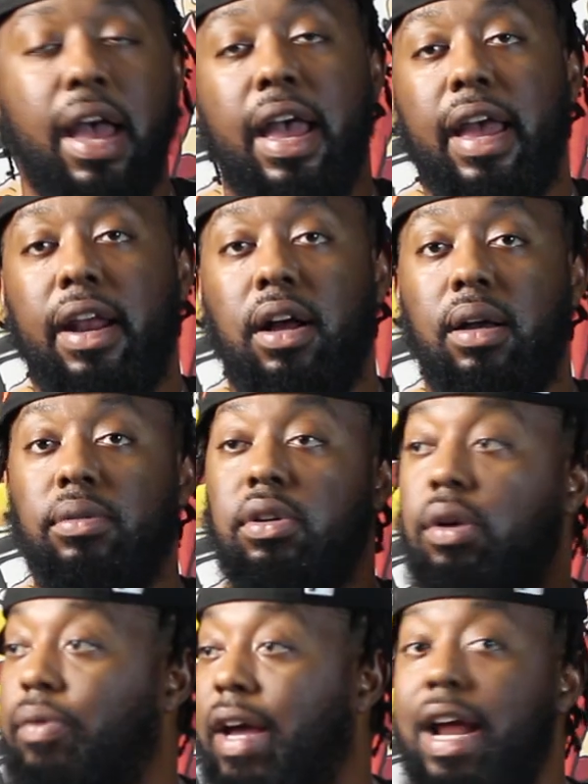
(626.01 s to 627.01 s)
And, uh, you
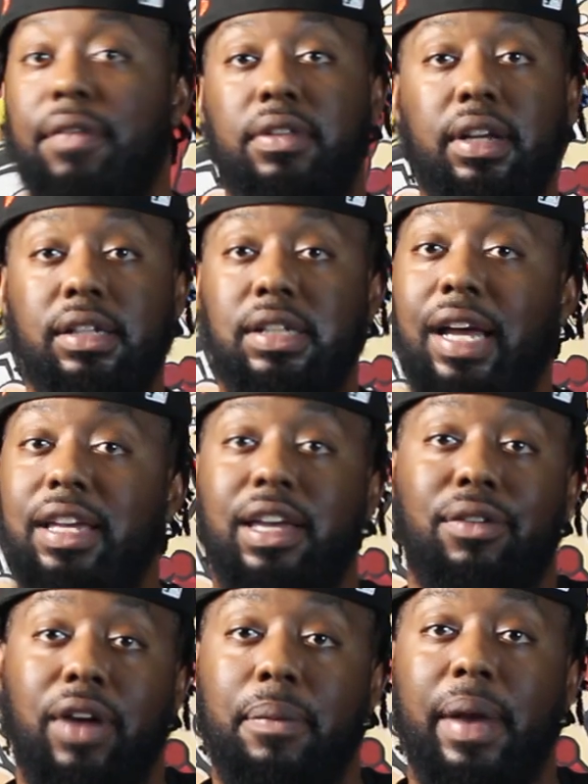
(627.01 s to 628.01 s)
know, right after this, I can
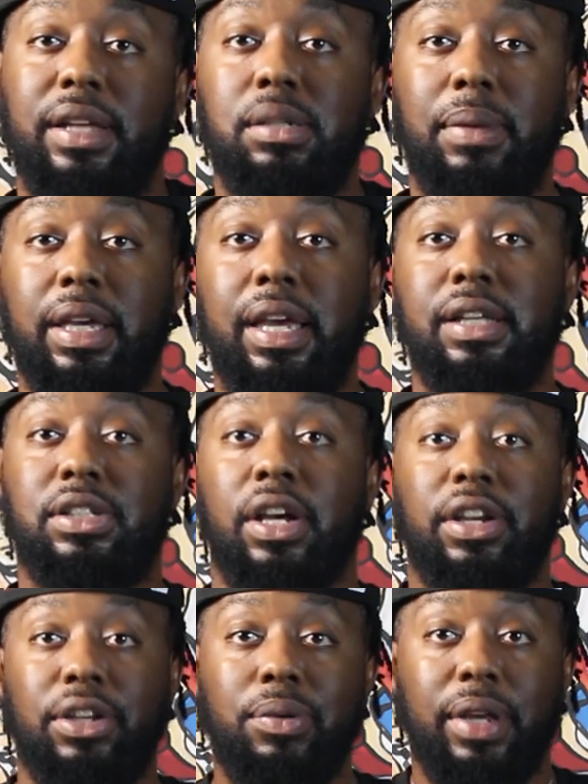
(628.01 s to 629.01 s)
get right back to my kids.
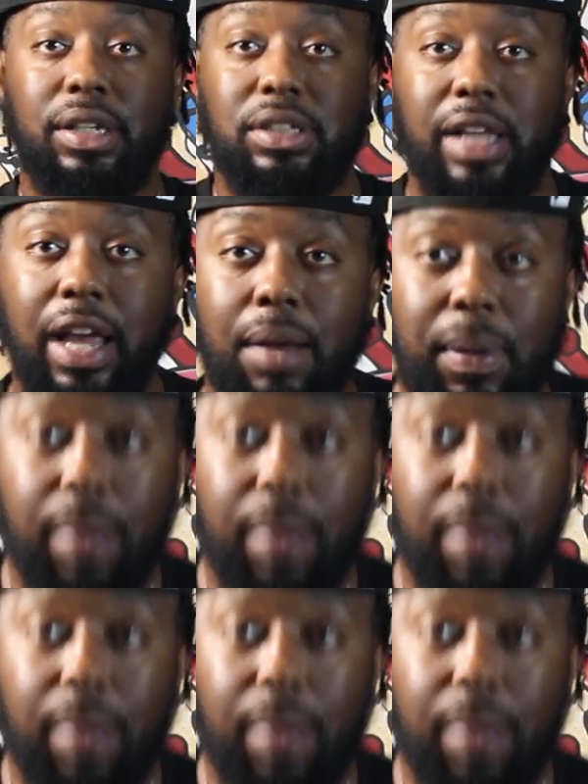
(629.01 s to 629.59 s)
You niggas stay up.